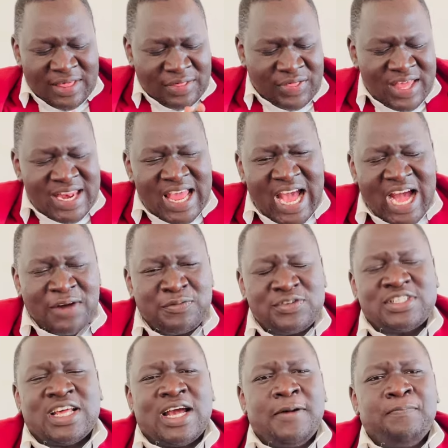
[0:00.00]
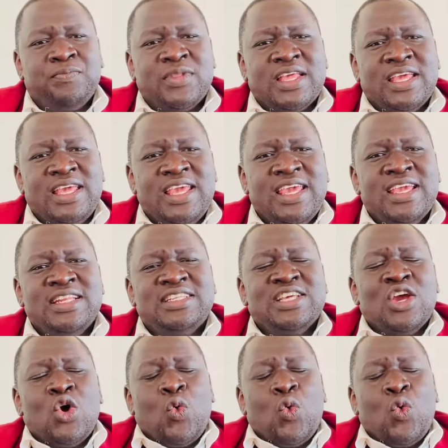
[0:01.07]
Then after it,